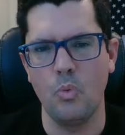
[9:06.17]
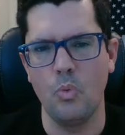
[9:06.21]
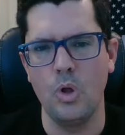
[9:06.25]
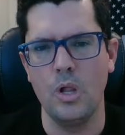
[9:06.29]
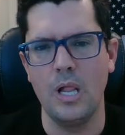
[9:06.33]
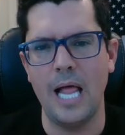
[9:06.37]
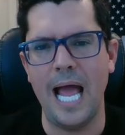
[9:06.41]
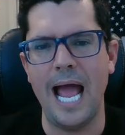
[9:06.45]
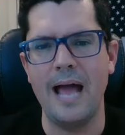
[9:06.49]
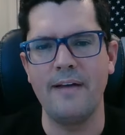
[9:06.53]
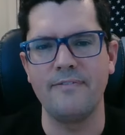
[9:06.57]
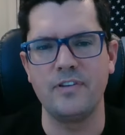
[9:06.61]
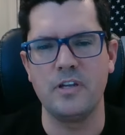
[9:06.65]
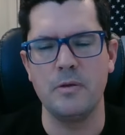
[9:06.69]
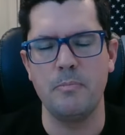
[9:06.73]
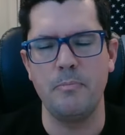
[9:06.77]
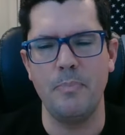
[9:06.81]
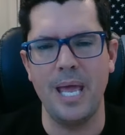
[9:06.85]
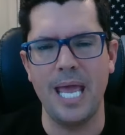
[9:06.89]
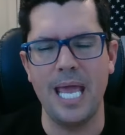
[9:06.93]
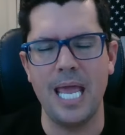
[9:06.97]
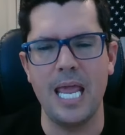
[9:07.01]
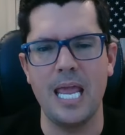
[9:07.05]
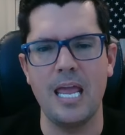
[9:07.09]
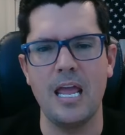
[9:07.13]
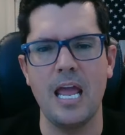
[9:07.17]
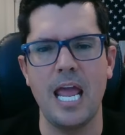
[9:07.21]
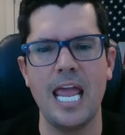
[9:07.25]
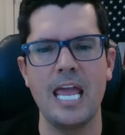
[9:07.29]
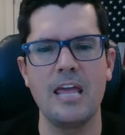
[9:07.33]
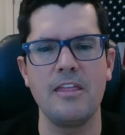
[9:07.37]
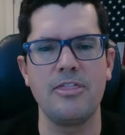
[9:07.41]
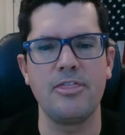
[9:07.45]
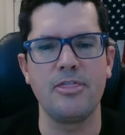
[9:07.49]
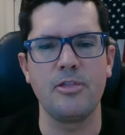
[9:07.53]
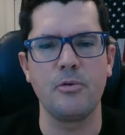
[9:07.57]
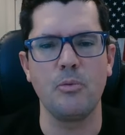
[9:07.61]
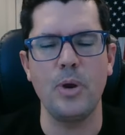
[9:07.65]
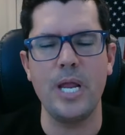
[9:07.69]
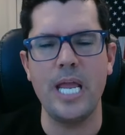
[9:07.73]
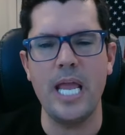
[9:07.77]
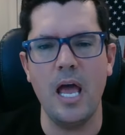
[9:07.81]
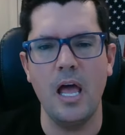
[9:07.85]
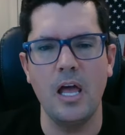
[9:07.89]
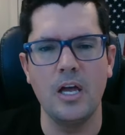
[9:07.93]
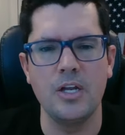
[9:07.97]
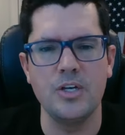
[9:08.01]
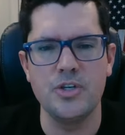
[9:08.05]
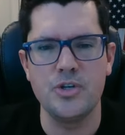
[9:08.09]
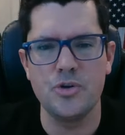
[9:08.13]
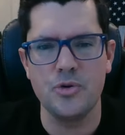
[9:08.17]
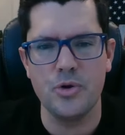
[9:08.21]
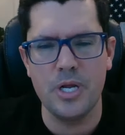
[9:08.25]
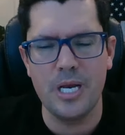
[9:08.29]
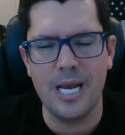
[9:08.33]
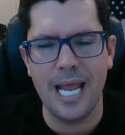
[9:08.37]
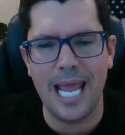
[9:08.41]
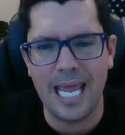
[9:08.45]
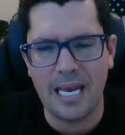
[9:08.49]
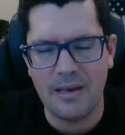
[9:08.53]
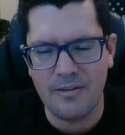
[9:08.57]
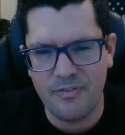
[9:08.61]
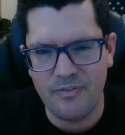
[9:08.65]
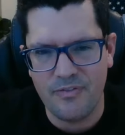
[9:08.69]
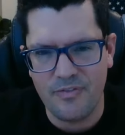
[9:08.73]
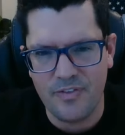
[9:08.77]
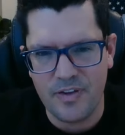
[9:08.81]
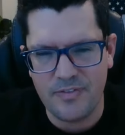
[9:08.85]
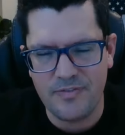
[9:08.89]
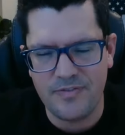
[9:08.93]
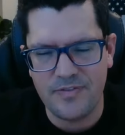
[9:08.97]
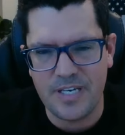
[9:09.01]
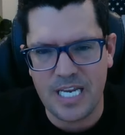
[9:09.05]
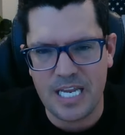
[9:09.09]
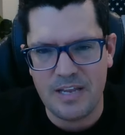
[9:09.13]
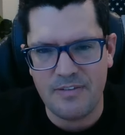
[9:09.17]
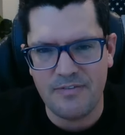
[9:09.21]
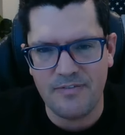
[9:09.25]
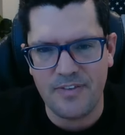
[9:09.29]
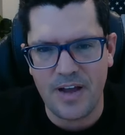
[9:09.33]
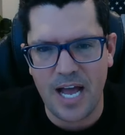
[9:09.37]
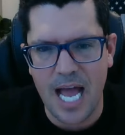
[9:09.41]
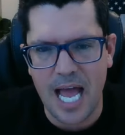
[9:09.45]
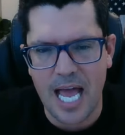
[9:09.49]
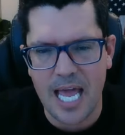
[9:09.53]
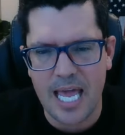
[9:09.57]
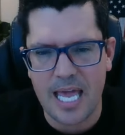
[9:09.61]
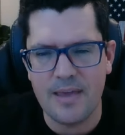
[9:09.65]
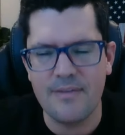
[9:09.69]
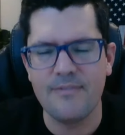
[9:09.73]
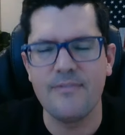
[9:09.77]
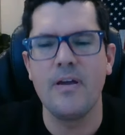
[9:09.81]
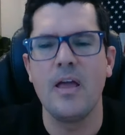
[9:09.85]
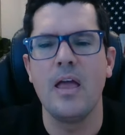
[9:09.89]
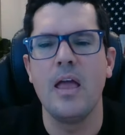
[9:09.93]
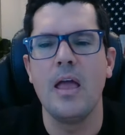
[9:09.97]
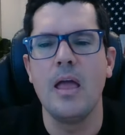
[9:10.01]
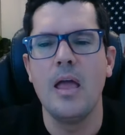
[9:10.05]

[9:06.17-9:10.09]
will have to pay a $355